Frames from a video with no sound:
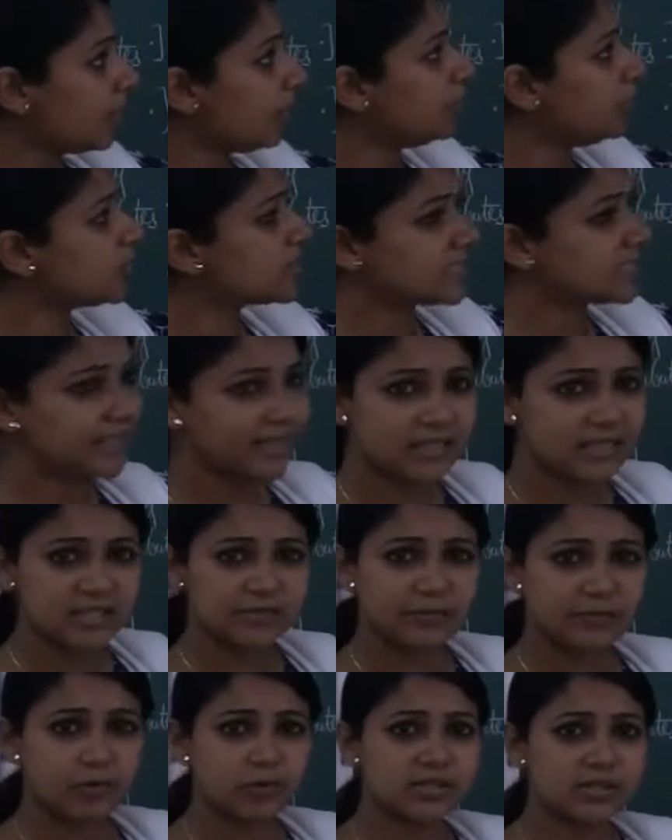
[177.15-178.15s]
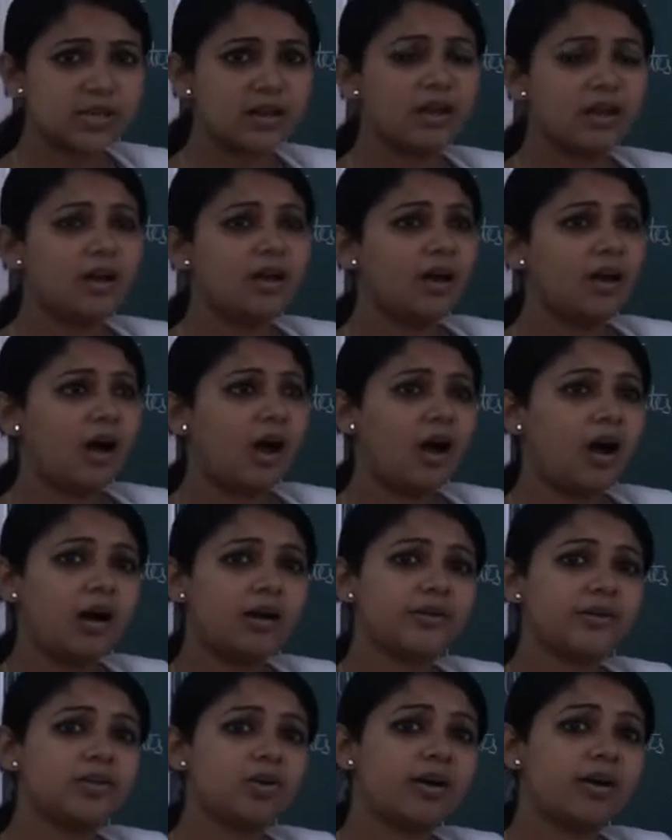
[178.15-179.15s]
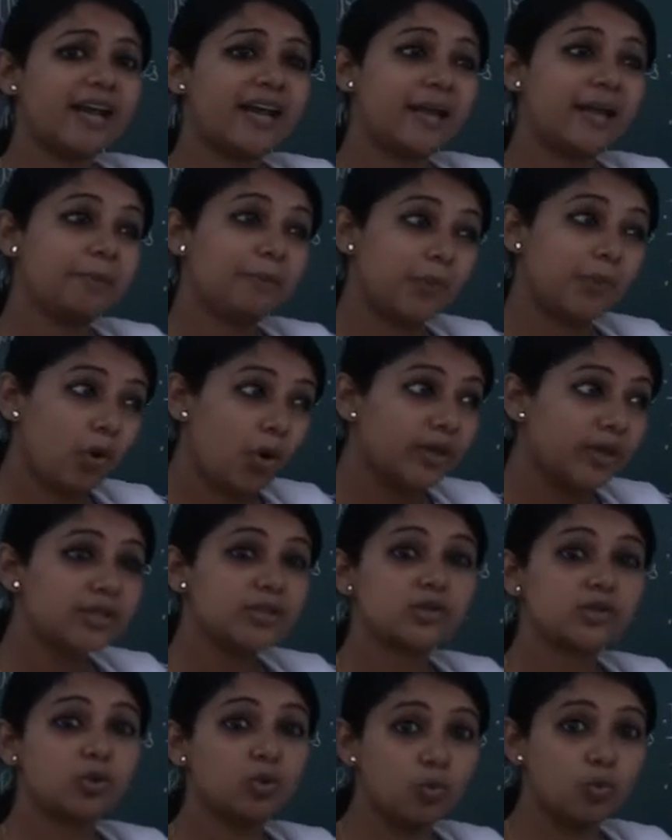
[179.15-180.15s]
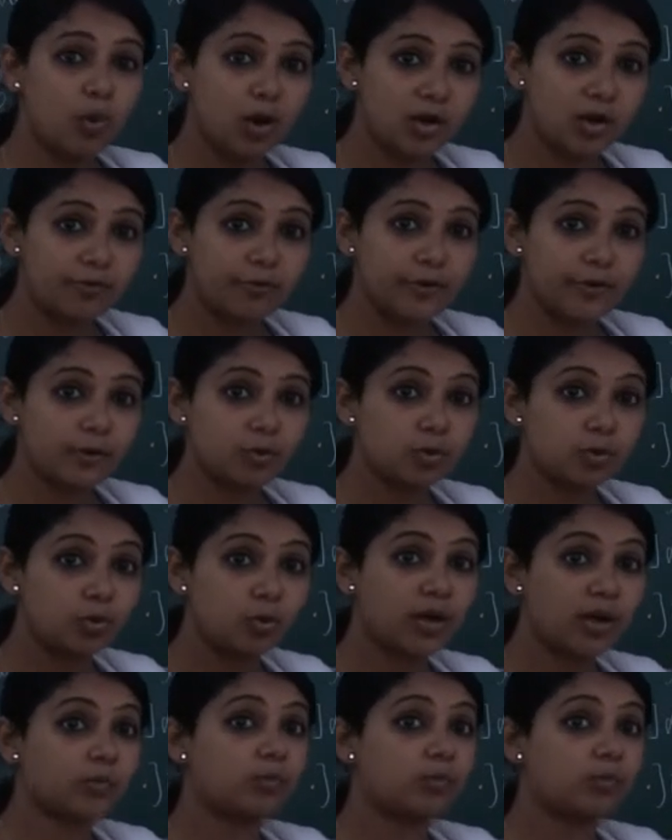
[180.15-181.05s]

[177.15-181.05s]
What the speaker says: Your sales force are your employees who work for you, who are